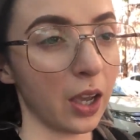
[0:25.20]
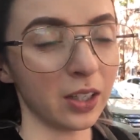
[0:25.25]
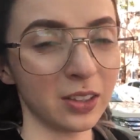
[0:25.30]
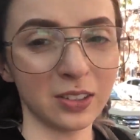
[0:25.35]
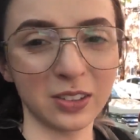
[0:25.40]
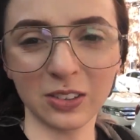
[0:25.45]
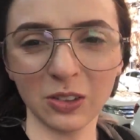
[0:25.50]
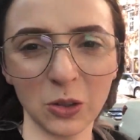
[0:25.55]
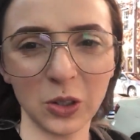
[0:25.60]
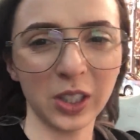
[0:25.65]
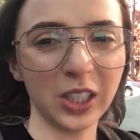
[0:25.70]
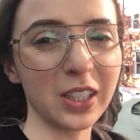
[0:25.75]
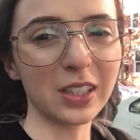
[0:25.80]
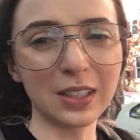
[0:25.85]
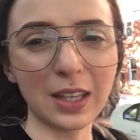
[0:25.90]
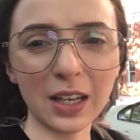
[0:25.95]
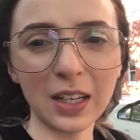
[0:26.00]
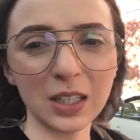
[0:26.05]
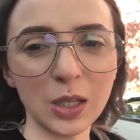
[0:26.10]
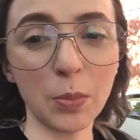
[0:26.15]
and or
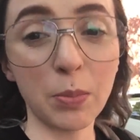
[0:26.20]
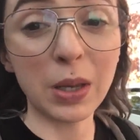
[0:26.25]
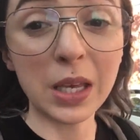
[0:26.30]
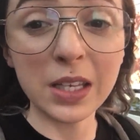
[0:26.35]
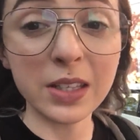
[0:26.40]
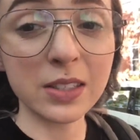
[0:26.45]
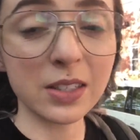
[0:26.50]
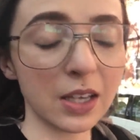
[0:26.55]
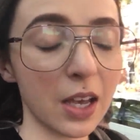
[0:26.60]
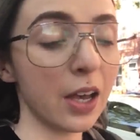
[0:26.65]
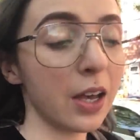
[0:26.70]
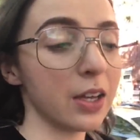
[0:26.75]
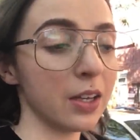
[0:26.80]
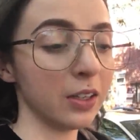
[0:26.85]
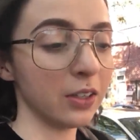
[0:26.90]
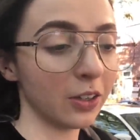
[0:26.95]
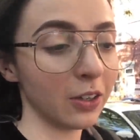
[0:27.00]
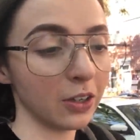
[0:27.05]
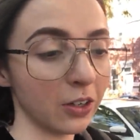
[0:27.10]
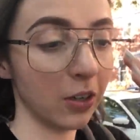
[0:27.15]
like getting a
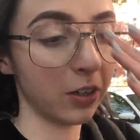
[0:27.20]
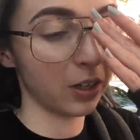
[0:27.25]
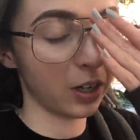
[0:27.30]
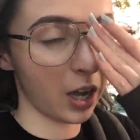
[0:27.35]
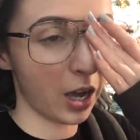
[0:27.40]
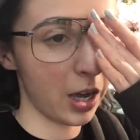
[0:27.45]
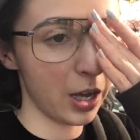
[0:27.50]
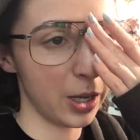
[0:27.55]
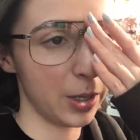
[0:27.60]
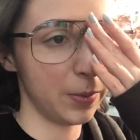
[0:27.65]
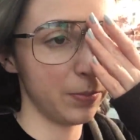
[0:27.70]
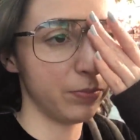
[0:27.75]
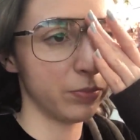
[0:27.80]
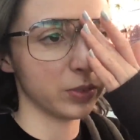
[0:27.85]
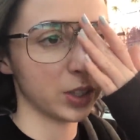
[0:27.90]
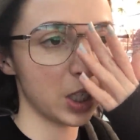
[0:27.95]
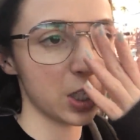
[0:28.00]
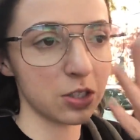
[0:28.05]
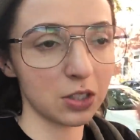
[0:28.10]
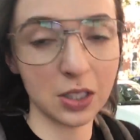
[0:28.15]
pizza.
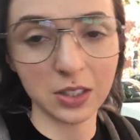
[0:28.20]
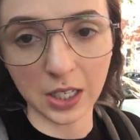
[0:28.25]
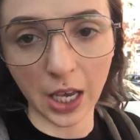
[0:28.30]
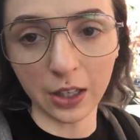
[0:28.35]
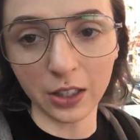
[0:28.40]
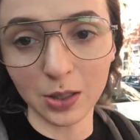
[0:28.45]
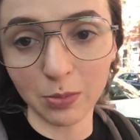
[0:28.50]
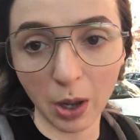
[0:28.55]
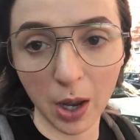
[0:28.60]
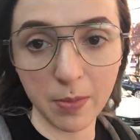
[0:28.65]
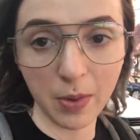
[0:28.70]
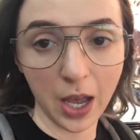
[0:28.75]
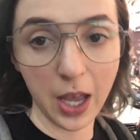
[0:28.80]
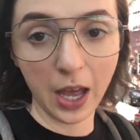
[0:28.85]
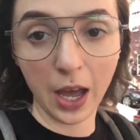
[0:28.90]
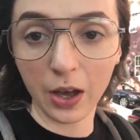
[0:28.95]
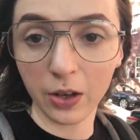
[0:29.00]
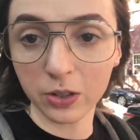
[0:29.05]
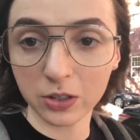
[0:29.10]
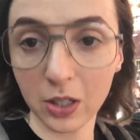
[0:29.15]
Um, there's a deli by my
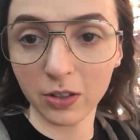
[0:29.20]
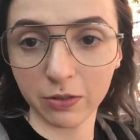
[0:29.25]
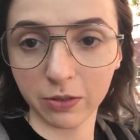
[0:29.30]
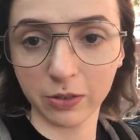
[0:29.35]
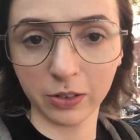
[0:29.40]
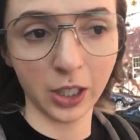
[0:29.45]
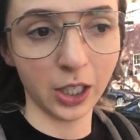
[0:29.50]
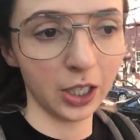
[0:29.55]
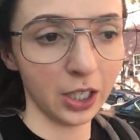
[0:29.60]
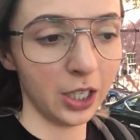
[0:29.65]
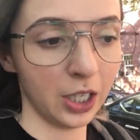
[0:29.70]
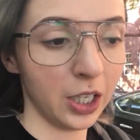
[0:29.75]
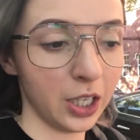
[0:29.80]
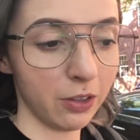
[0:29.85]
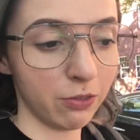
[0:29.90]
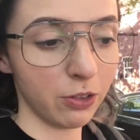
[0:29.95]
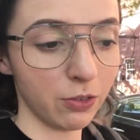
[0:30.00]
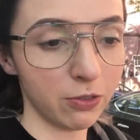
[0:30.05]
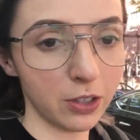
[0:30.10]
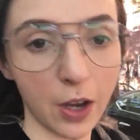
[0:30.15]
house. I've
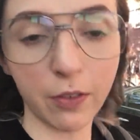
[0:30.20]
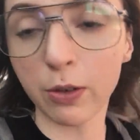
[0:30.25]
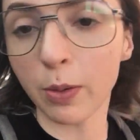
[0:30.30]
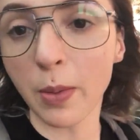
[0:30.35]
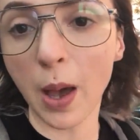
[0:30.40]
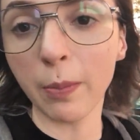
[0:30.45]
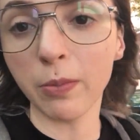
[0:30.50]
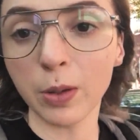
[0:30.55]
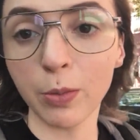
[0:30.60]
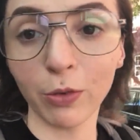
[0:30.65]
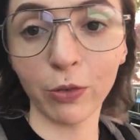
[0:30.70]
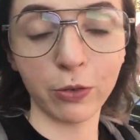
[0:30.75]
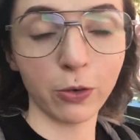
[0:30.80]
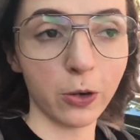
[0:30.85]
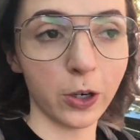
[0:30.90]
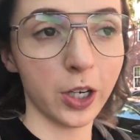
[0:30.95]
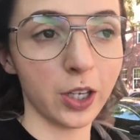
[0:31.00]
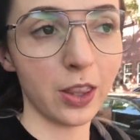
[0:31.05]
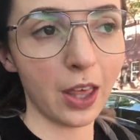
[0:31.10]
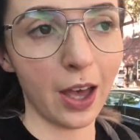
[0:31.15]
if you've never met me
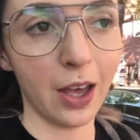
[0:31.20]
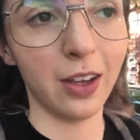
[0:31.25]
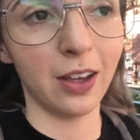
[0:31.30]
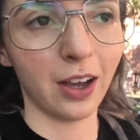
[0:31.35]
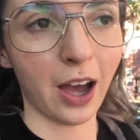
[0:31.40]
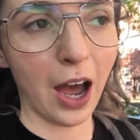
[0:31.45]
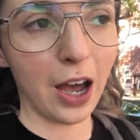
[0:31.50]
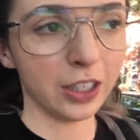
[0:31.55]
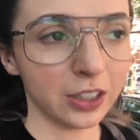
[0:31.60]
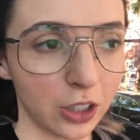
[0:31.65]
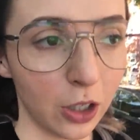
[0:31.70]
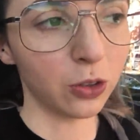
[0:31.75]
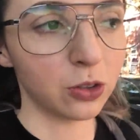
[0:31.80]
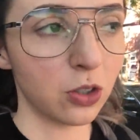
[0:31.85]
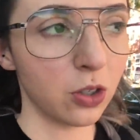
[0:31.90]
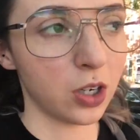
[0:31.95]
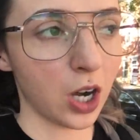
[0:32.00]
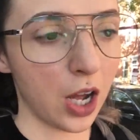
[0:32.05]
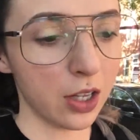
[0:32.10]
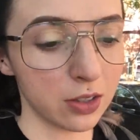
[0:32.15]
before, that I go
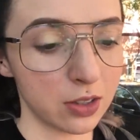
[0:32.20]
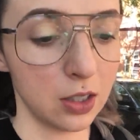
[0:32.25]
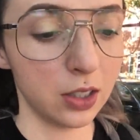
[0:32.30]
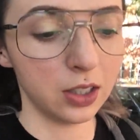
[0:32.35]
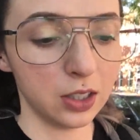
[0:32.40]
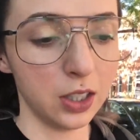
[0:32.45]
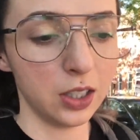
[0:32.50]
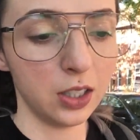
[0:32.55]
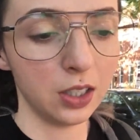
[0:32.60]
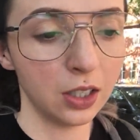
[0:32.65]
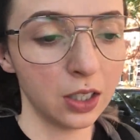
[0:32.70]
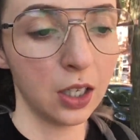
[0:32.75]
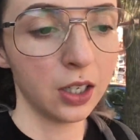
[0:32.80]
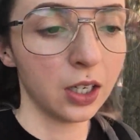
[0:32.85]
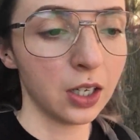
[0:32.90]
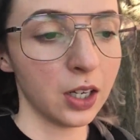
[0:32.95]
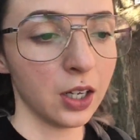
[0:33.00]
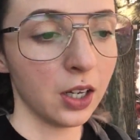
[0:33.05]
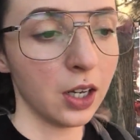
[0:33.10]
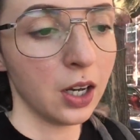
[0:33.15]
to constantly.
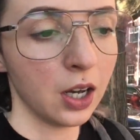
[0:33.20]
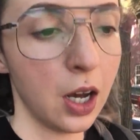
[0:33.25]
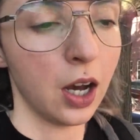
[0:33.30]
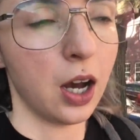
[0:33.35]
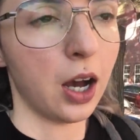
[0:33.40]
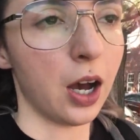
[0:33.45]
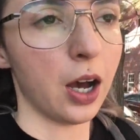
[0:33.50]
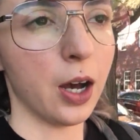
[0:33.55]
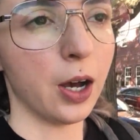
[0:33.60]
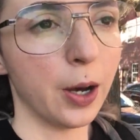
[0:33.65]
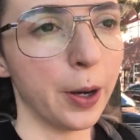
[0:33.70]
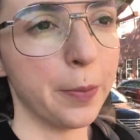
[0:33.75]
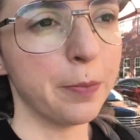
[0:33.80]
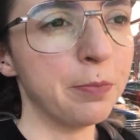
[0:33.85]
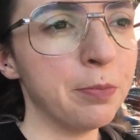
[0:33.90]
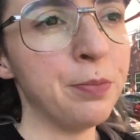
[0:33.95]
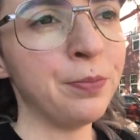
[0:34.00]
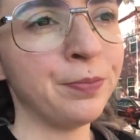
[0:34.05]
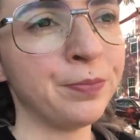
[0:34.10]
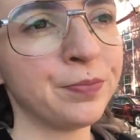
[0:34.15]

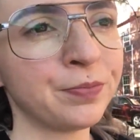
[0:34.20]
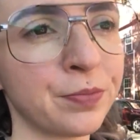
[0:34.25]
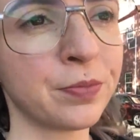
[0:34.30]
Um,